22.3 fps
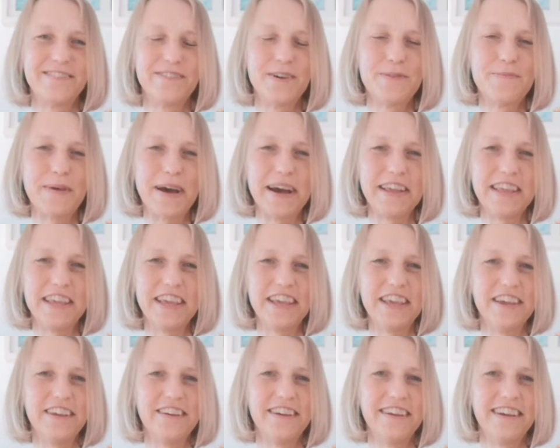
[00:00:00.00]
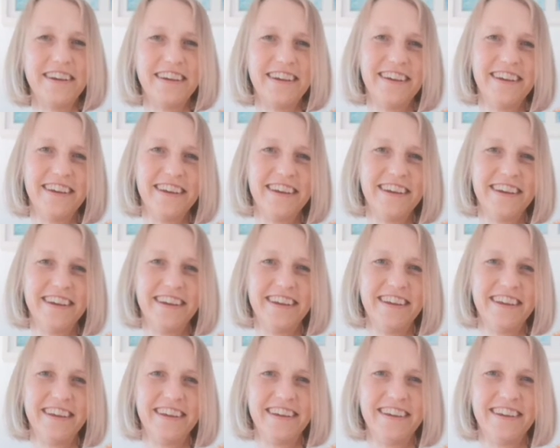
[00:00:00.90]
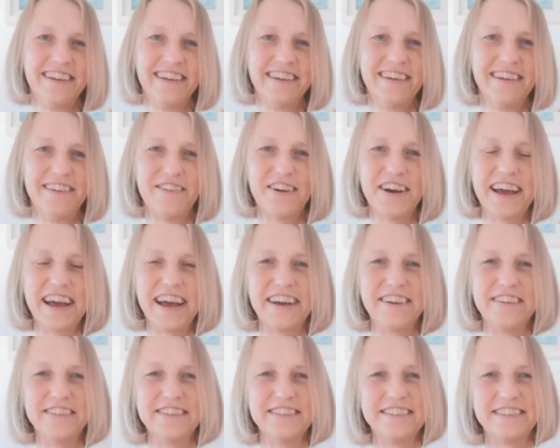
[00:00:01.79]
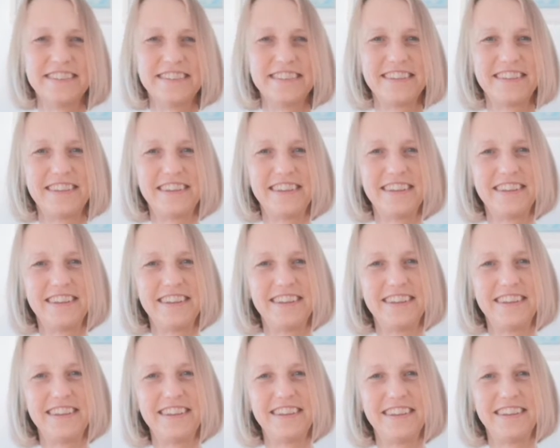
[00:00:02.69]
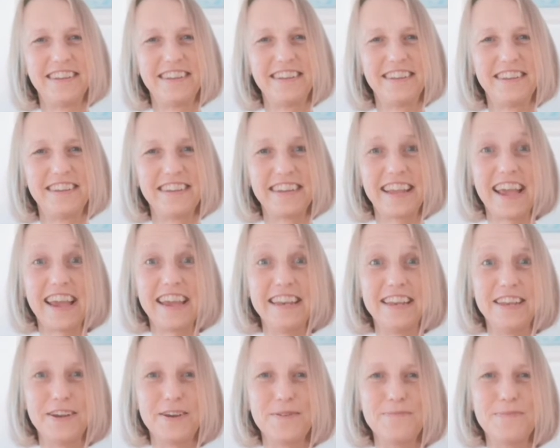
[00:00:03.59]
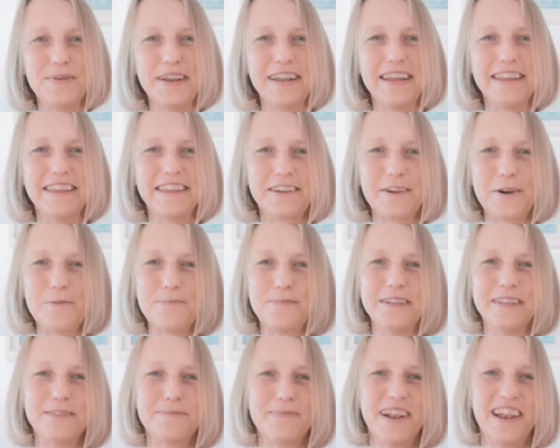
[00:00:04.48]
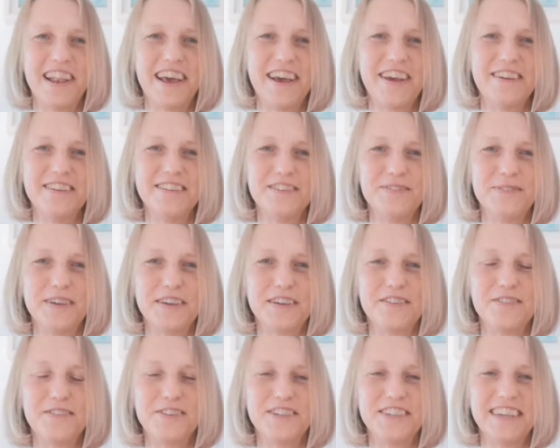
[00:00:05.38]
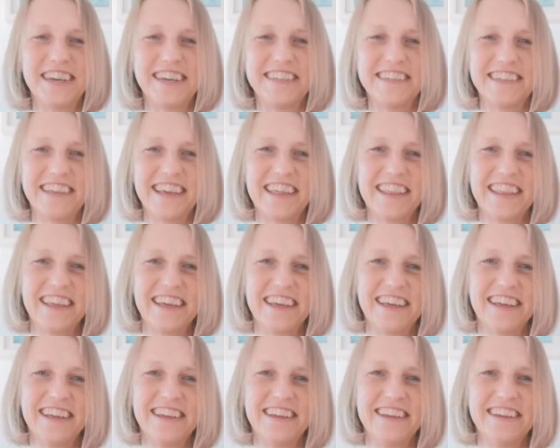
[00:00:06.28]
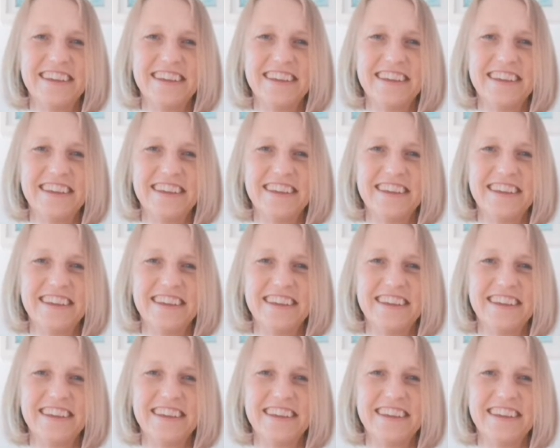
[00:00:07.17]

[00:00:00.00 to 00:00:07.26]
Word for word: What about you? What else? Again, you can put it in the comments below so we can all share together.